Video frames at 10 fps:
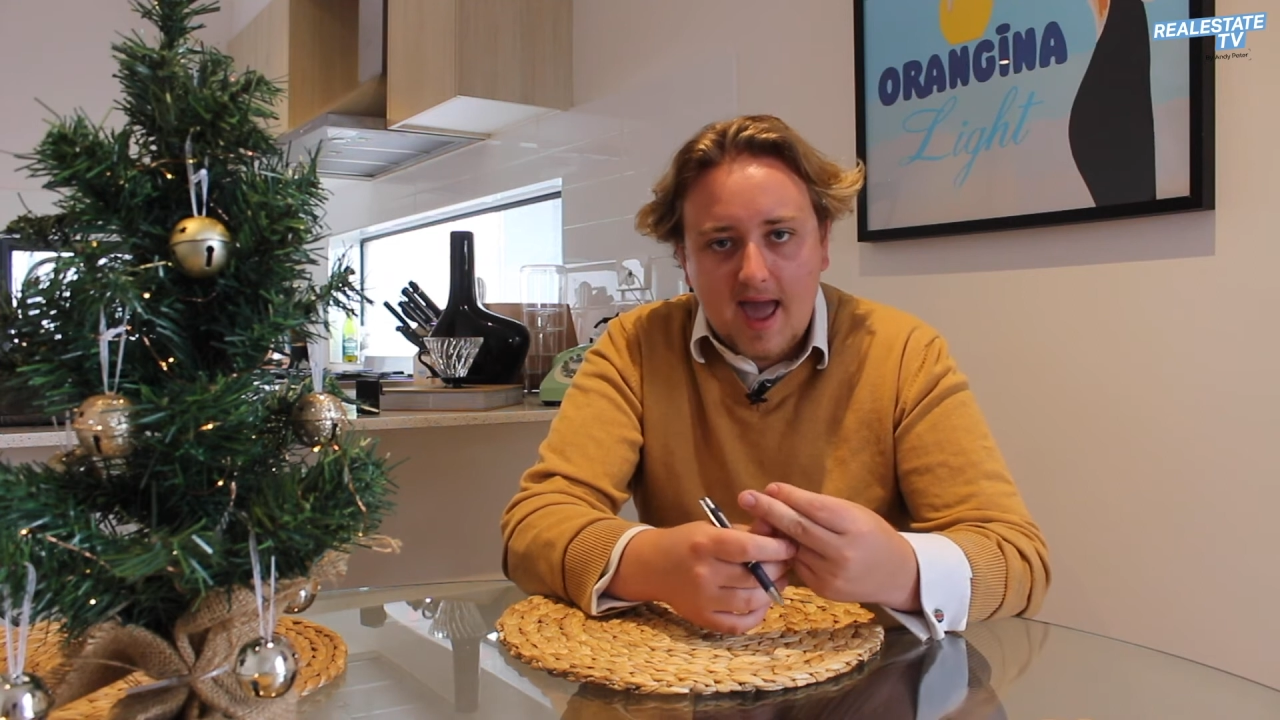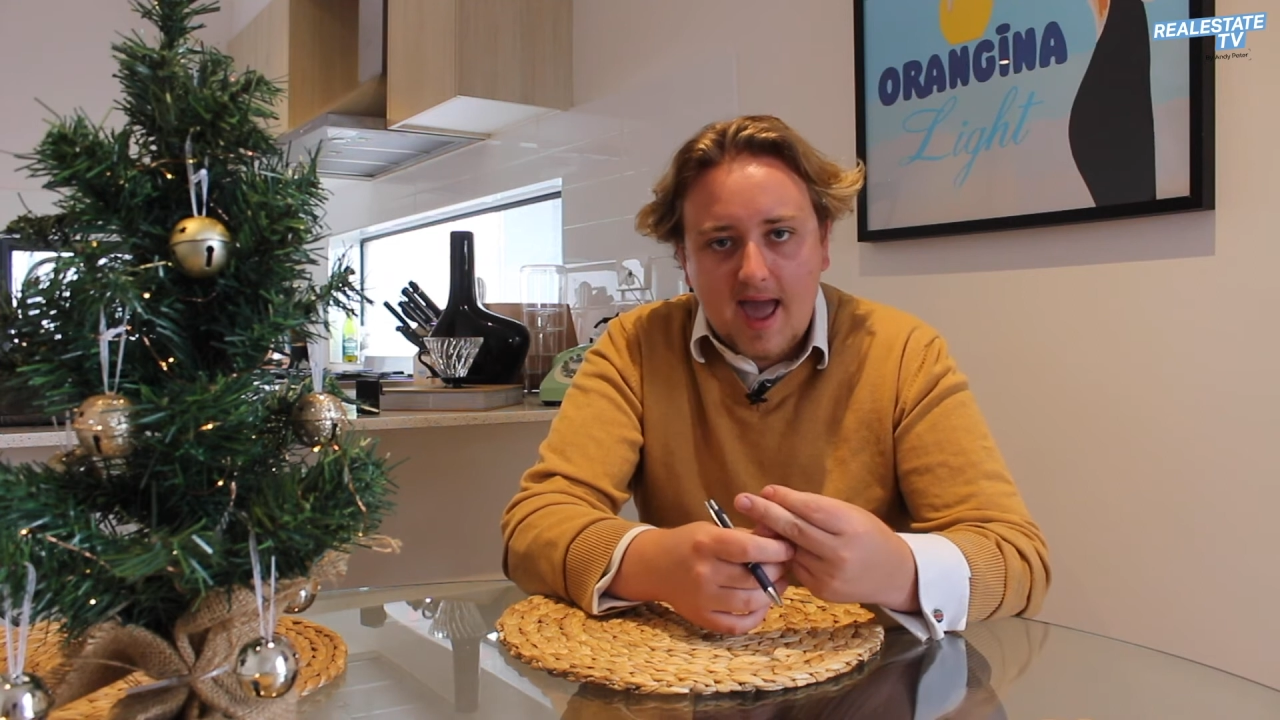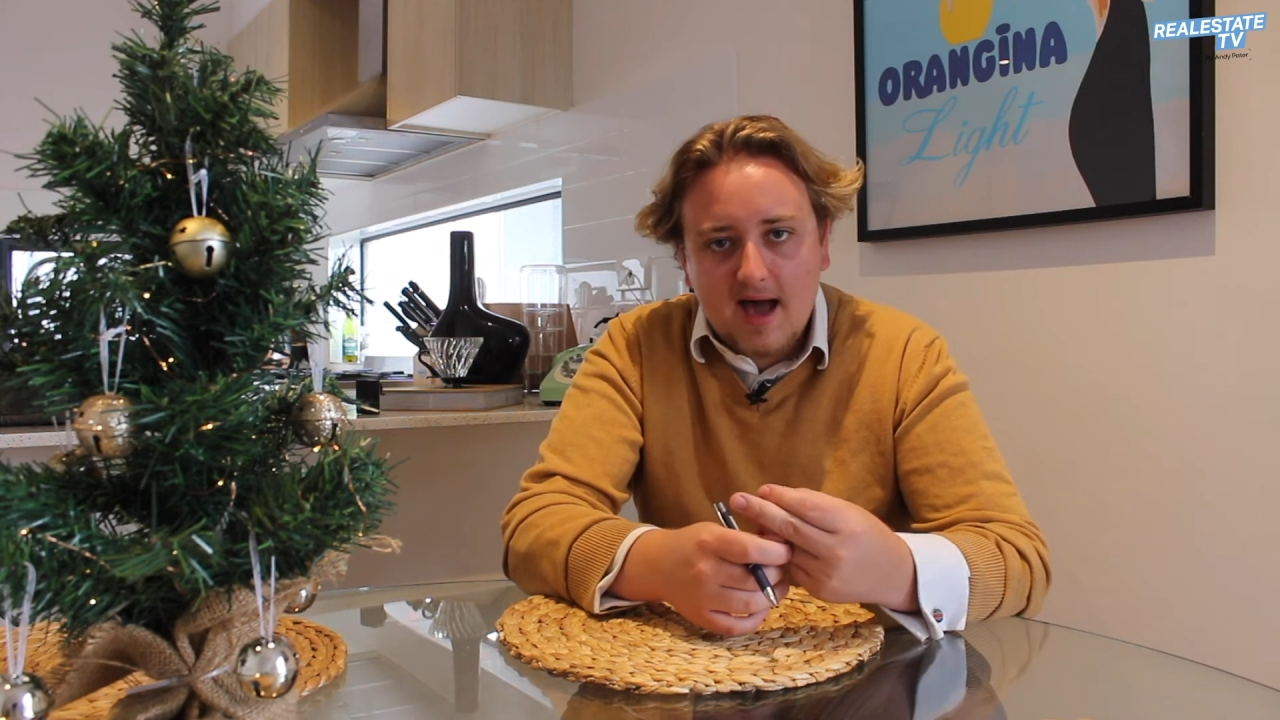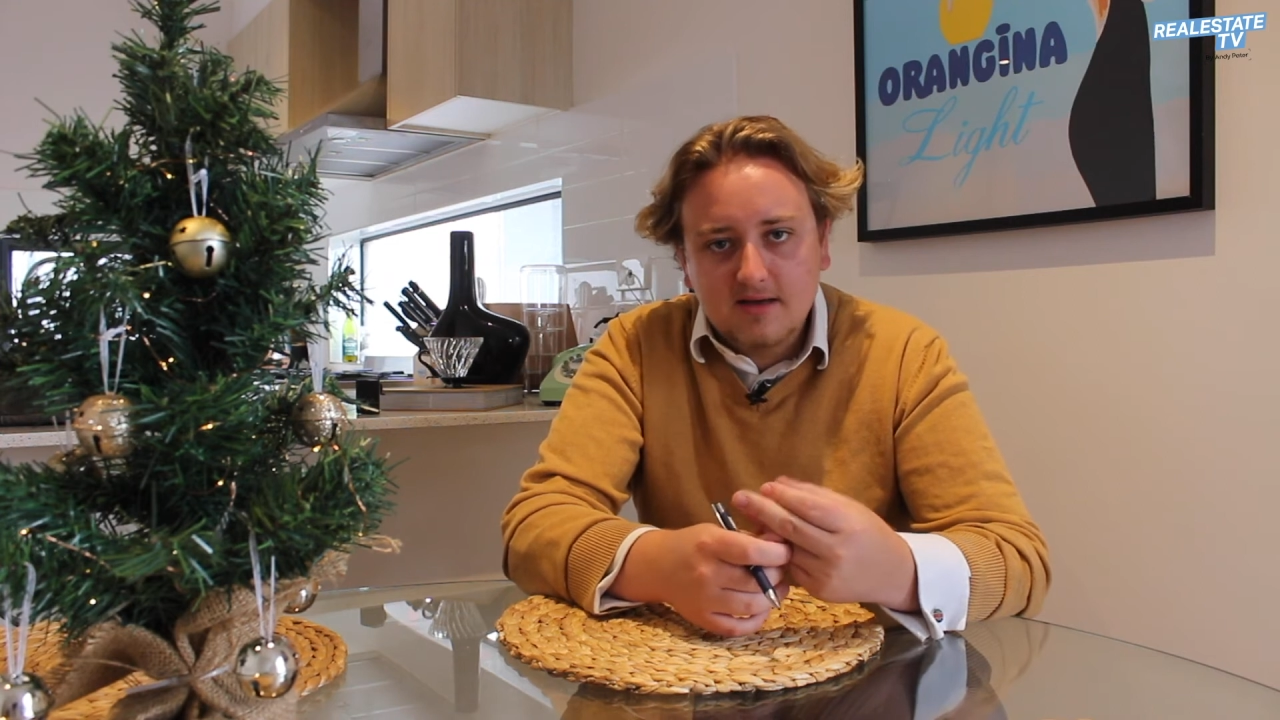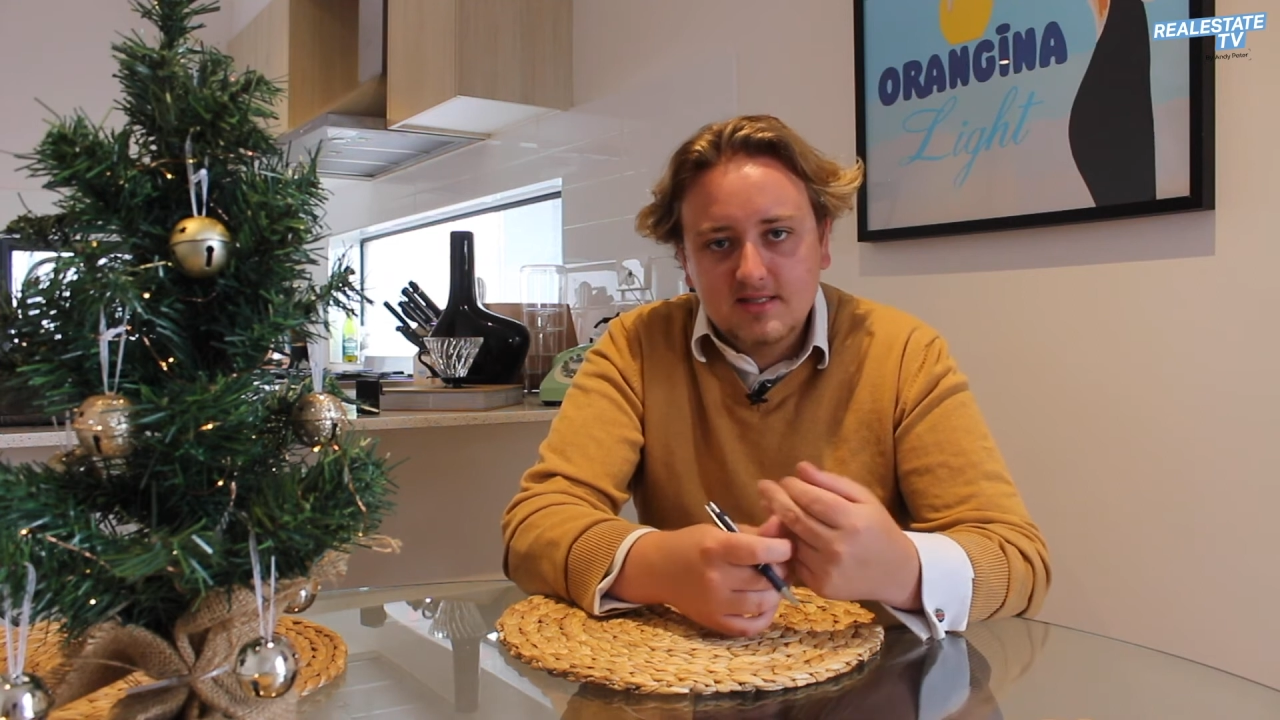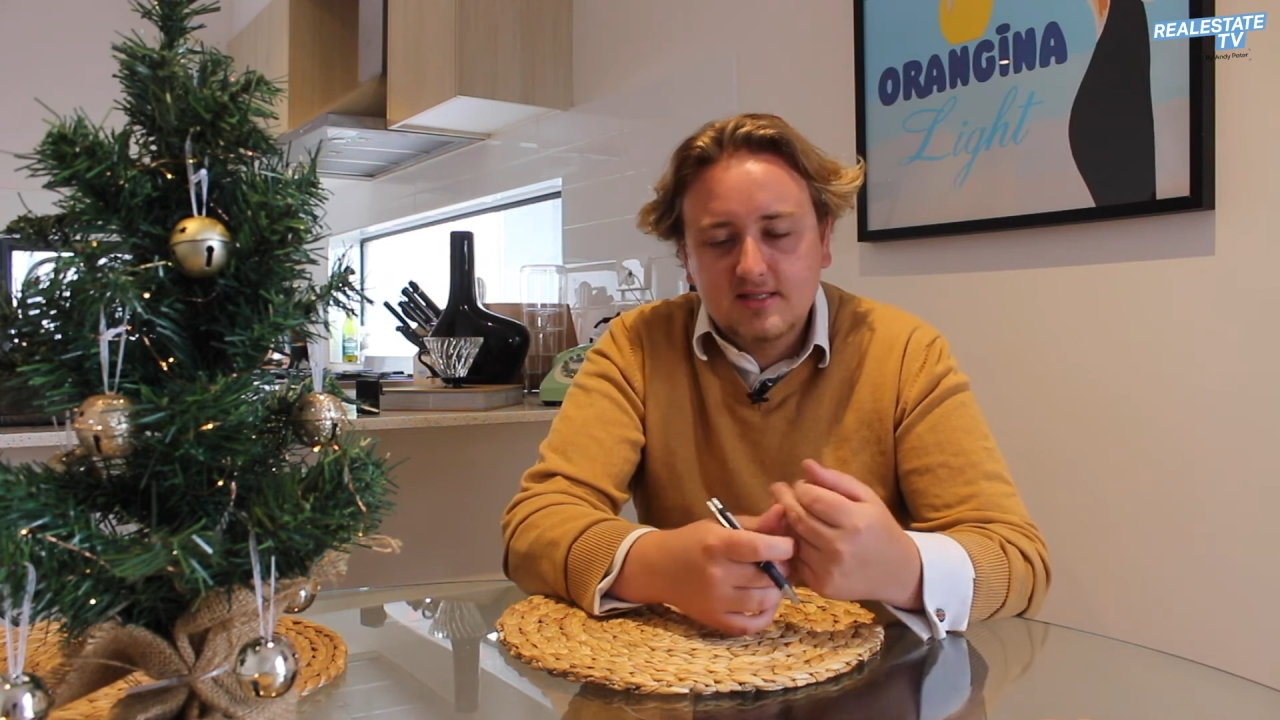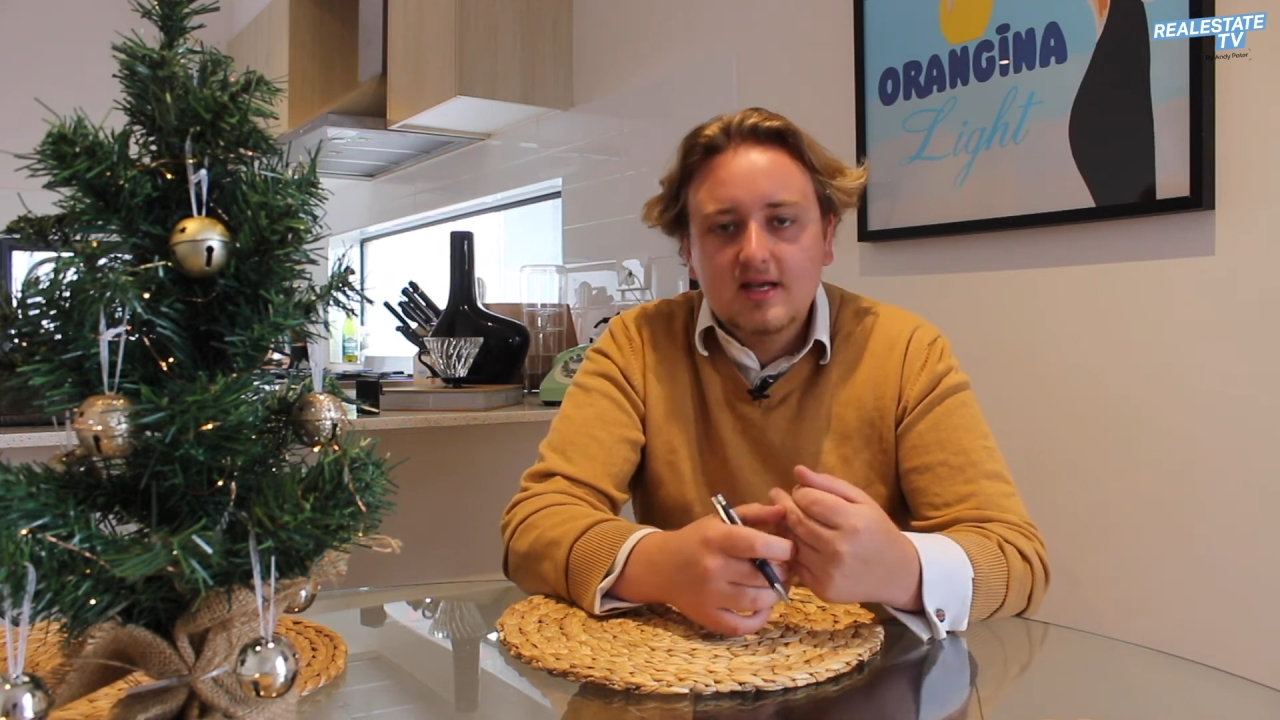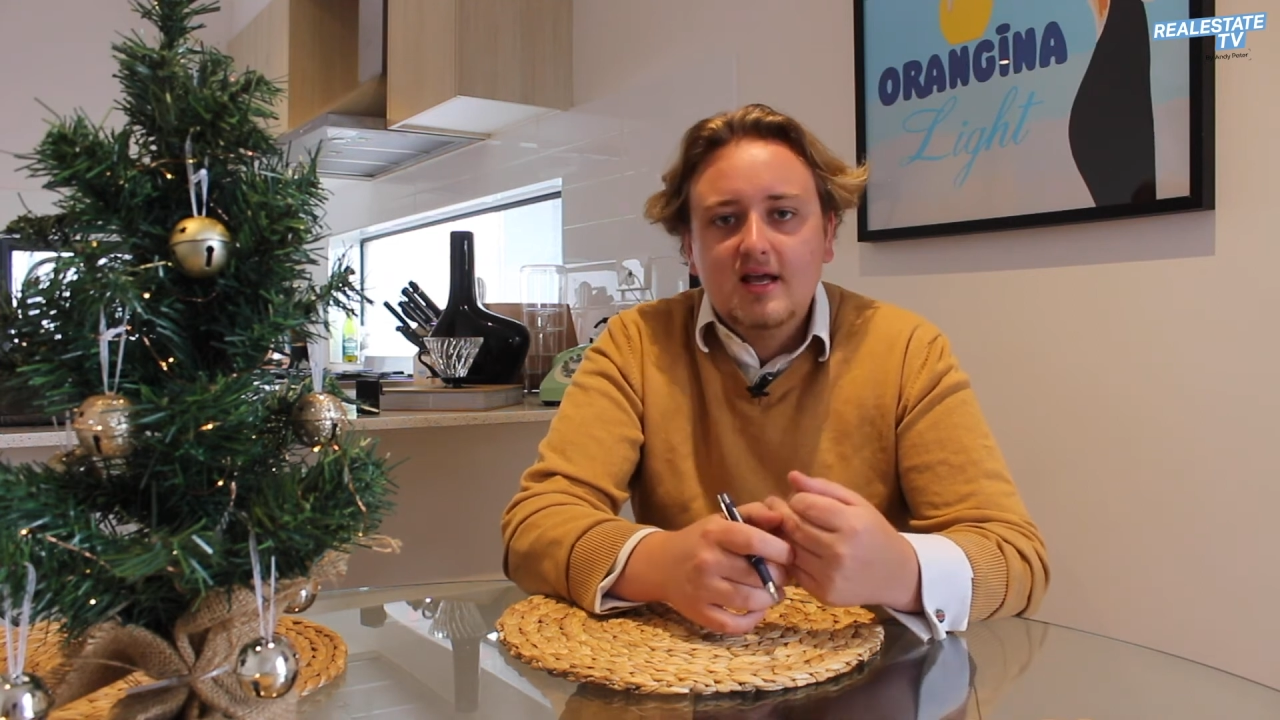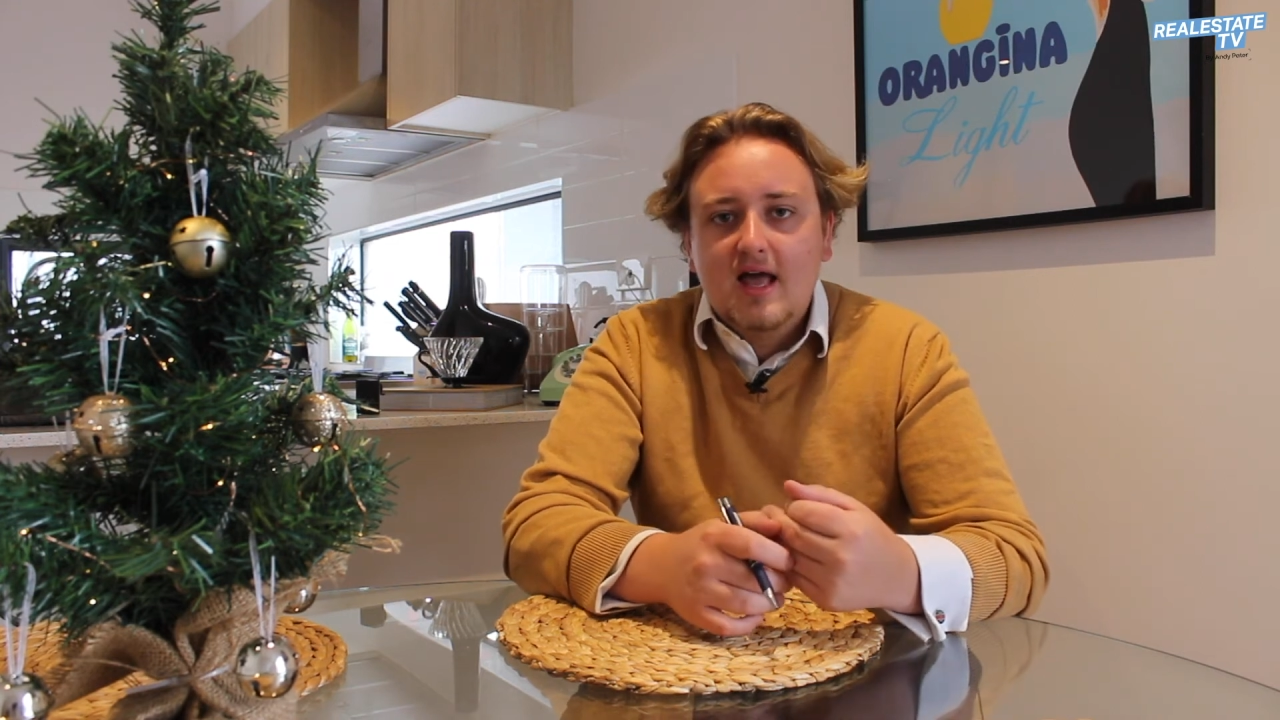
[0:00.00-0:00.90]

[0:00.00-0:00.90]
house?